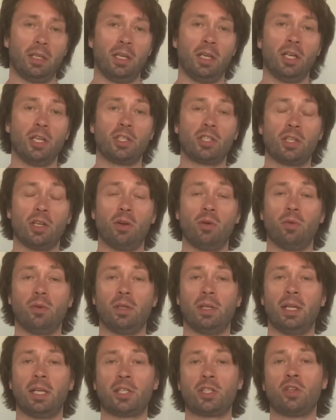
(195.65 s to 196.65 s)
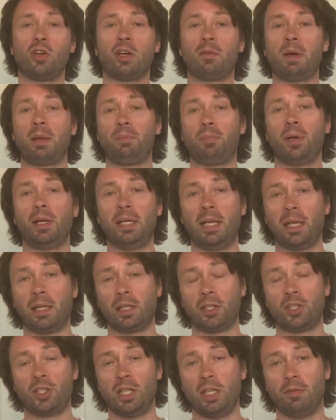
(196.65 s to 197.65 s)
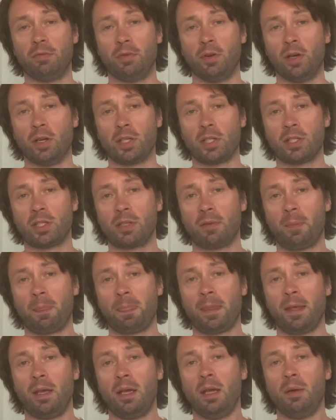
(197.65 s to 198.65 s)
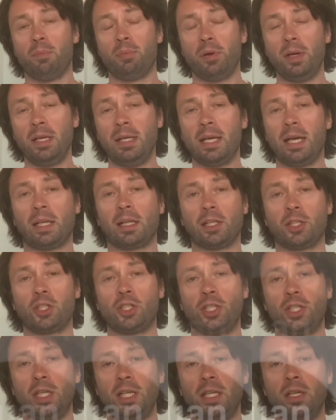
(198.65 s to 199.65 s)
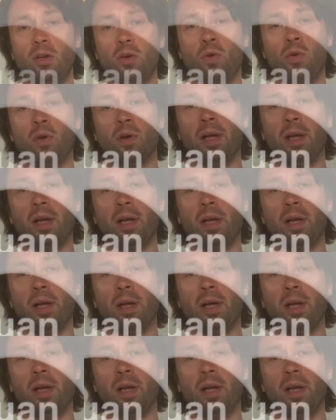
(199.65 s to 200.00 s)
So let's talk about prenatal qi first. Prenatal qi, or